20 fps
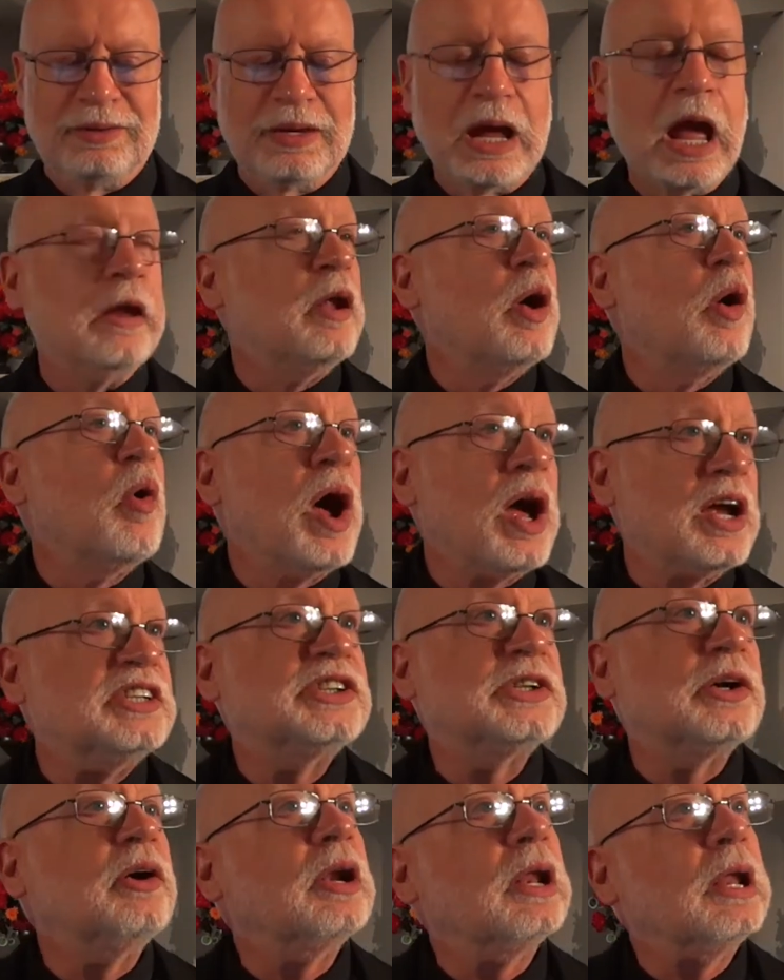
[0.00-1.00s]
I know I
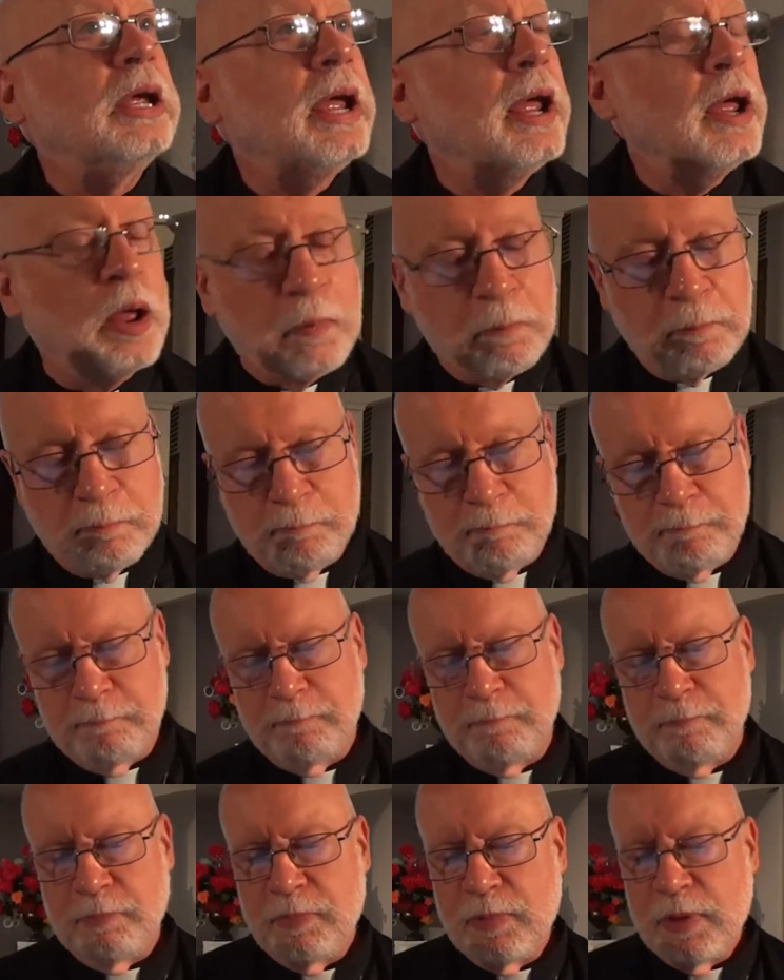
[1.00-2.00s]
certainly am.
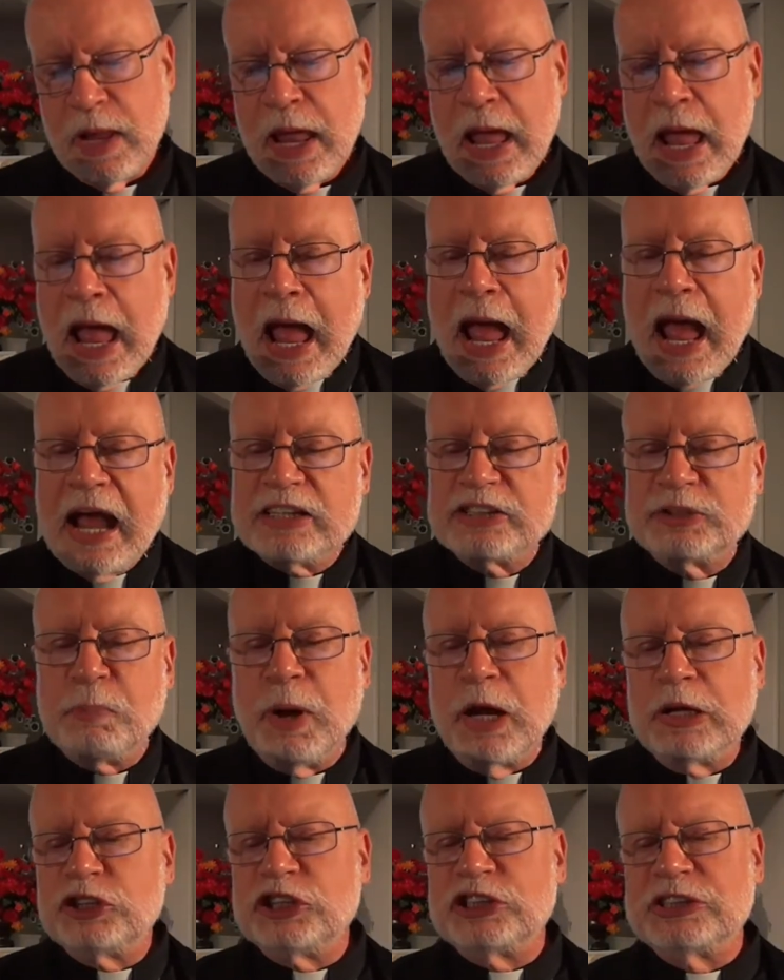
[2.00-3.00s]
As
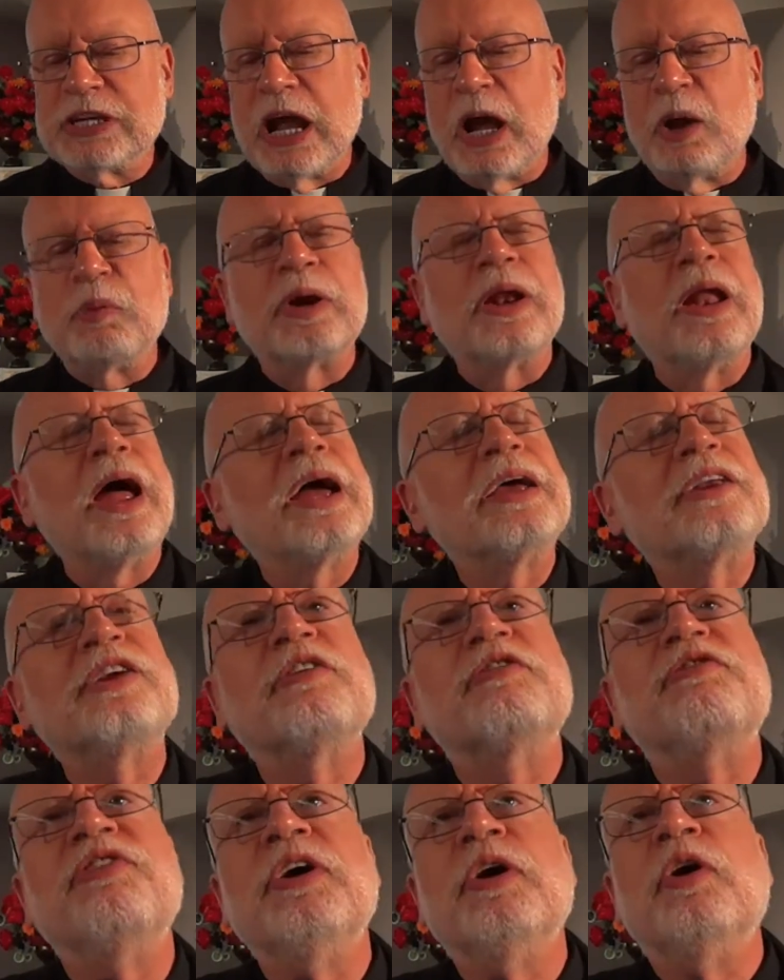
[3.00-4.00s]
much as I would like
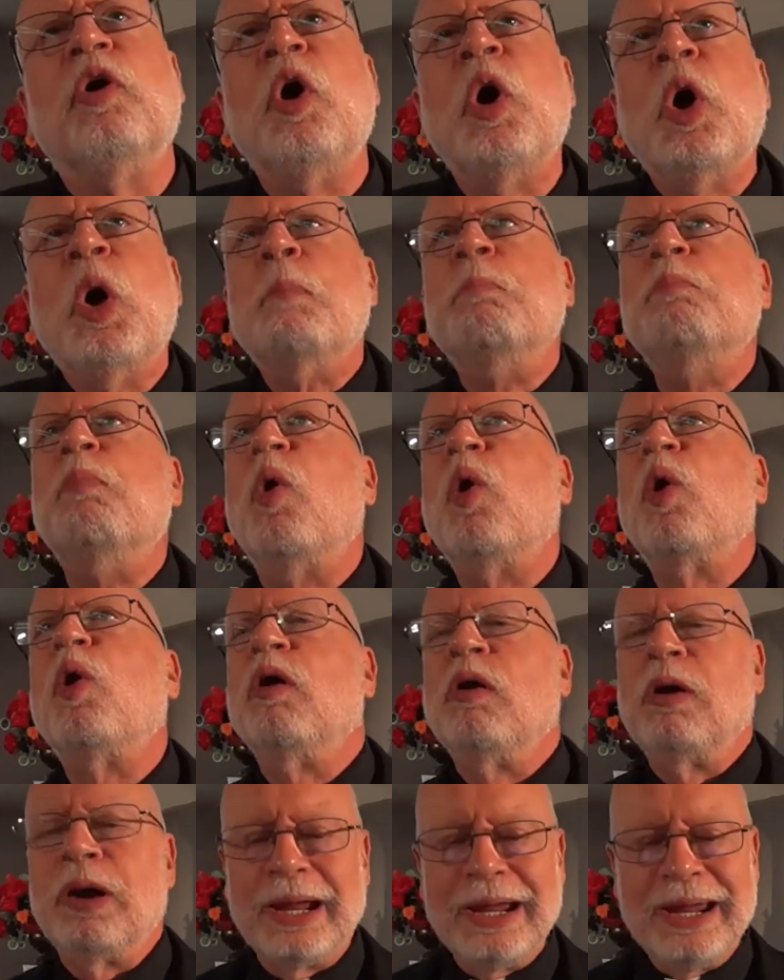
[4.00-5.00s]
to feel
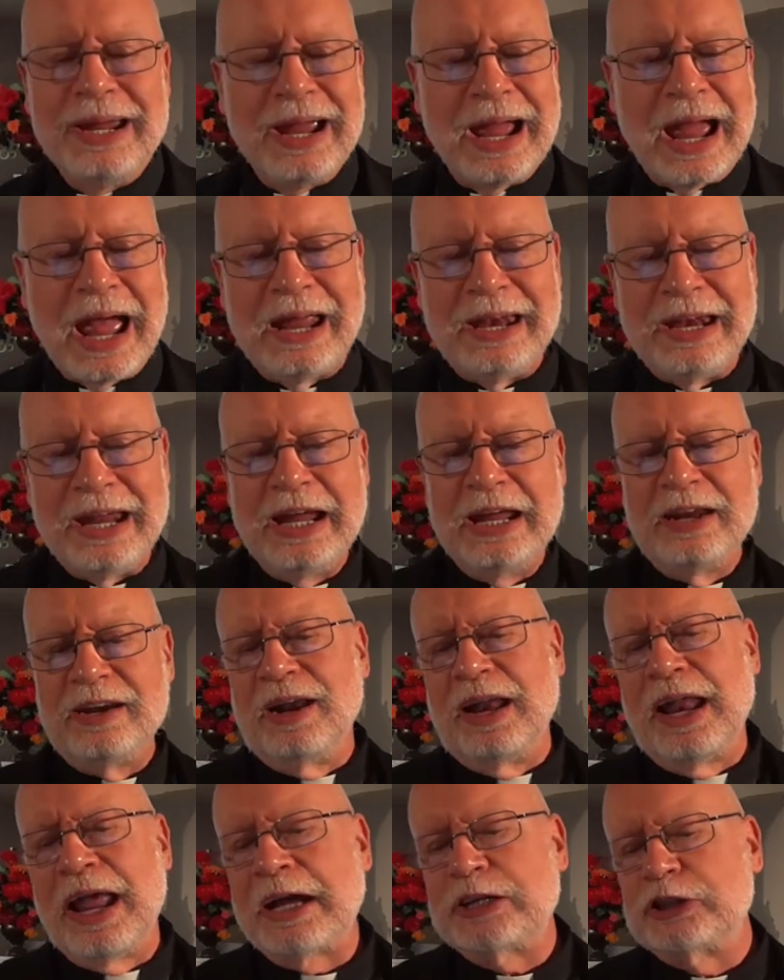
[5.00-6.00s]
morally and
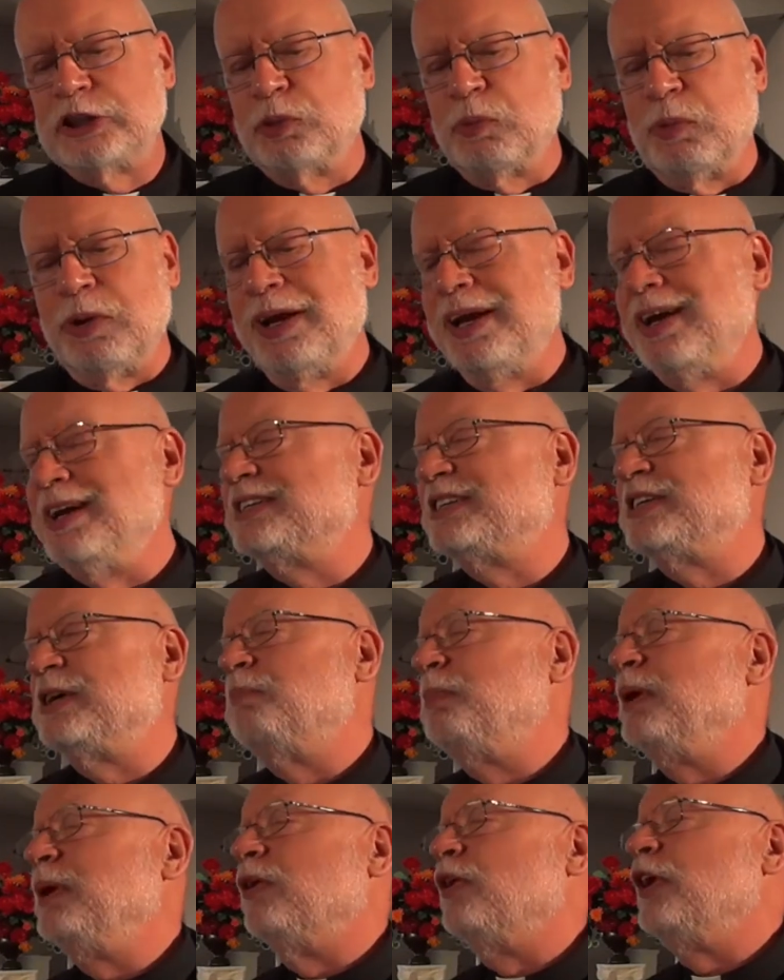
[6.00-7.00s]
intellectually
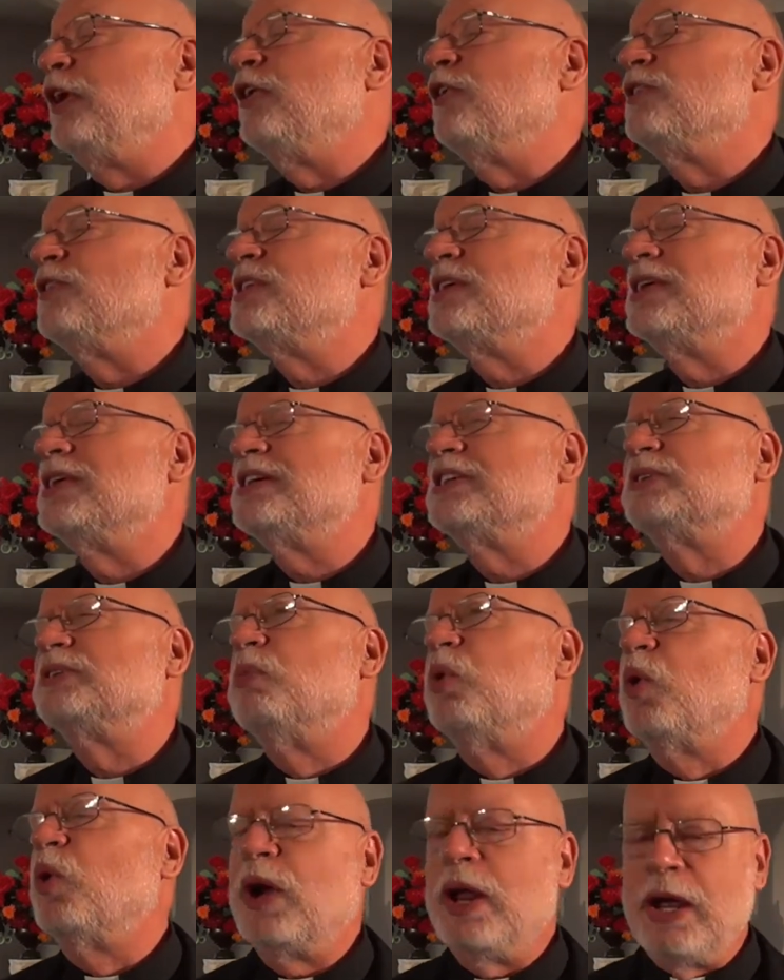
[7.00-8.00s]
superior to this
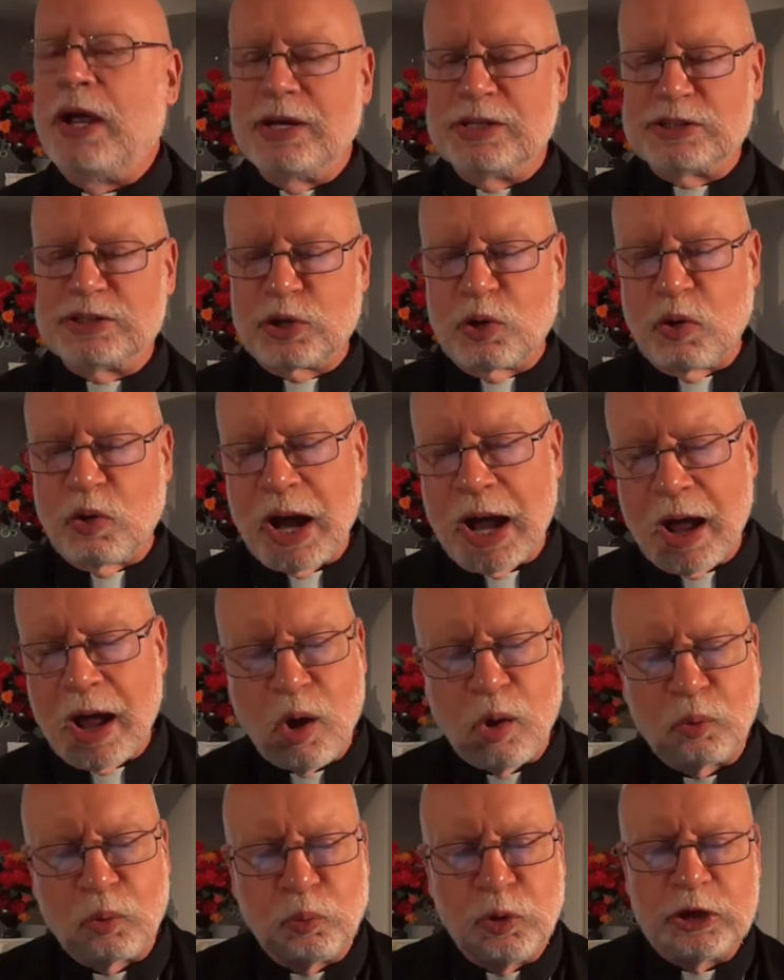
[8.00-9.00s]
morning's
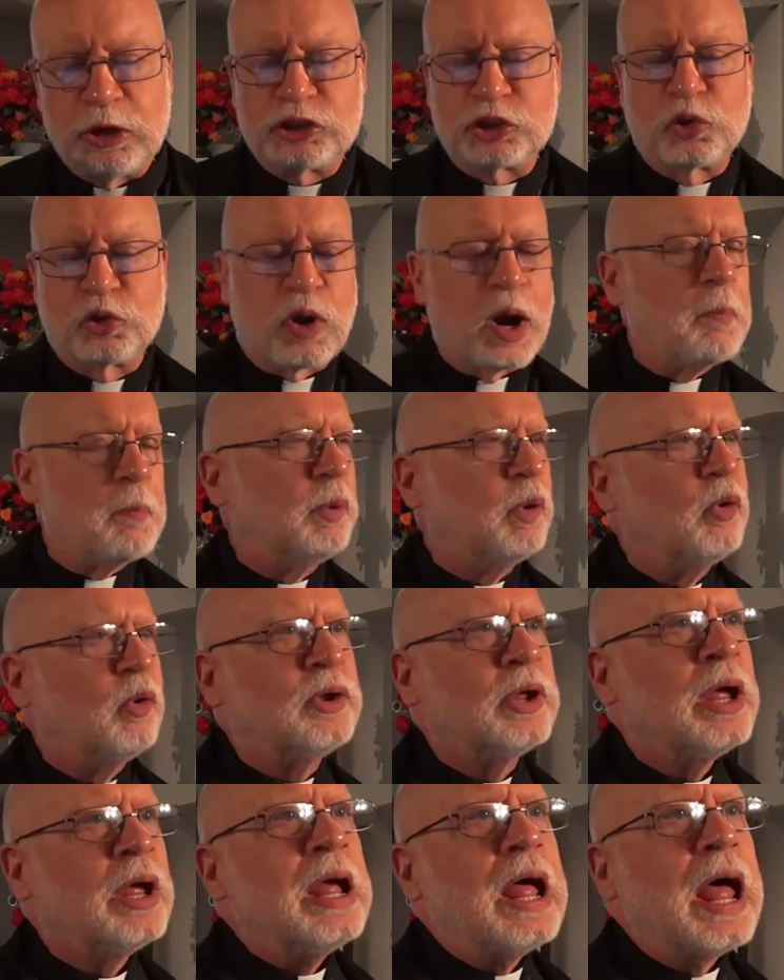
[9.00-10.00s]
crowd, which grumbled